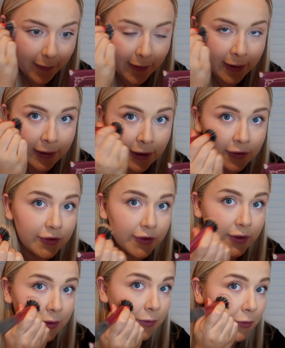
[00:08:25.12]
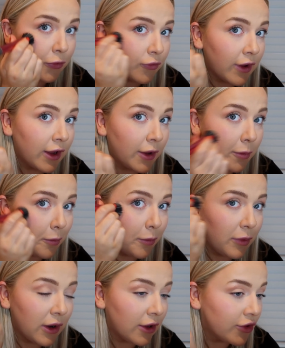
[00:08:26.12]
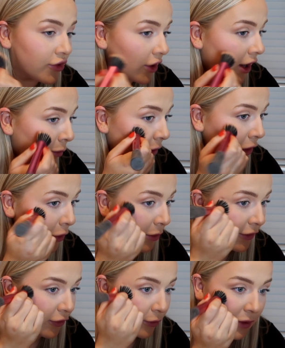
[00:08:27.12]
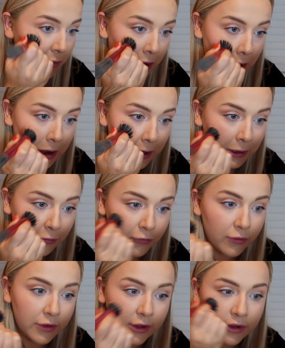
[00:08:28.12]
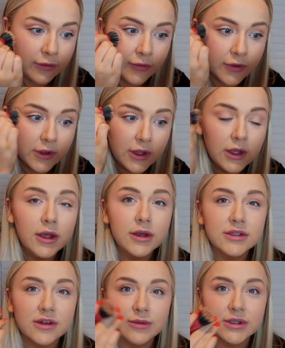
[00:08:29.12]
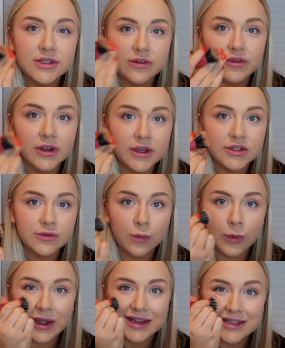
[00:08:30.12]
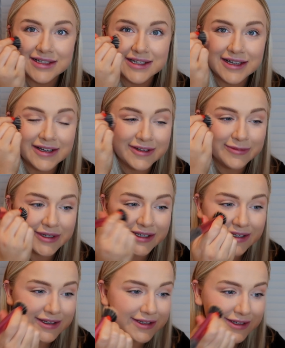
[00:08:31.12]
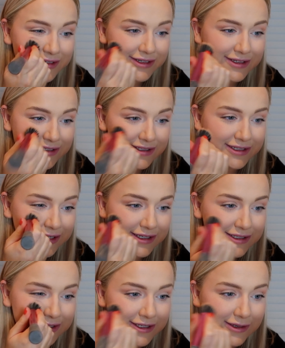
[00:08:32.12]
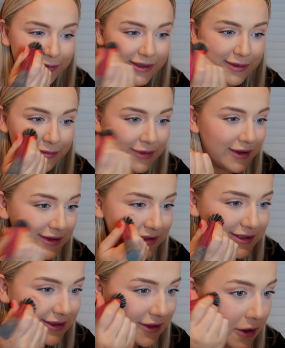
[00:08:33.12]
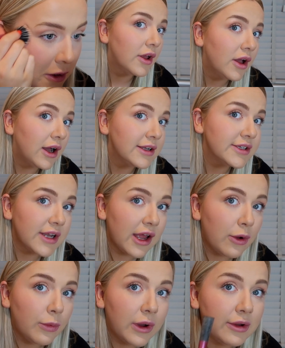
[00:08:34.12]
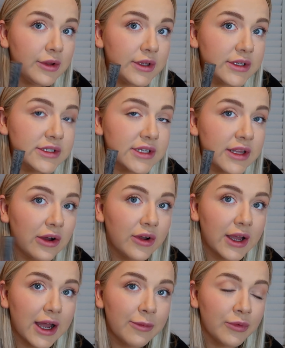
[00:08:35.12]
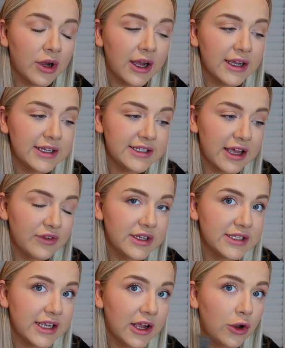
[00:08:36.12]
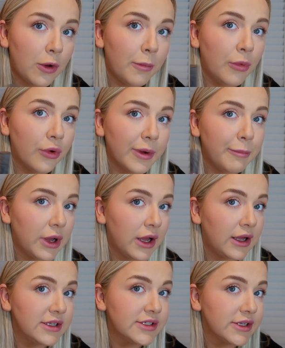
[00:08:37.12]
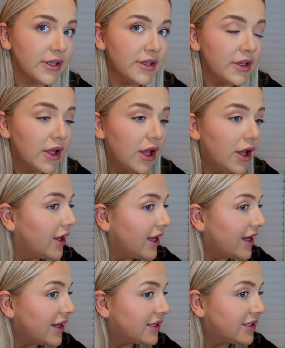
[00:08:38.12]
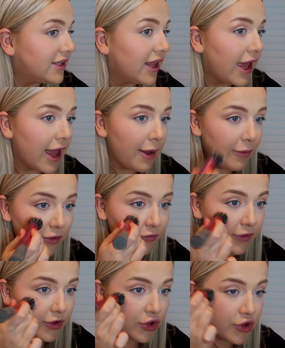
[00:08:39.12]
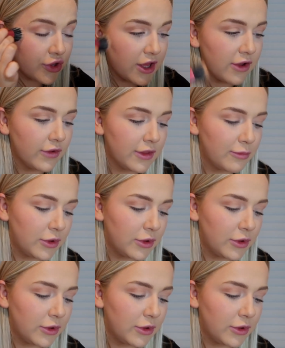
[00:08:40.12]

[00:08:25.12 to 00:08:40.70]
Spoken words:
I like to drag blush up a little bit to where my highlight sort of goes, because otherwise I find it just weighs down my cheeks a little bit much. I don't know how well you can see that on camera. I can definitely see it a lot more in person. It's there, but it's very sheer at the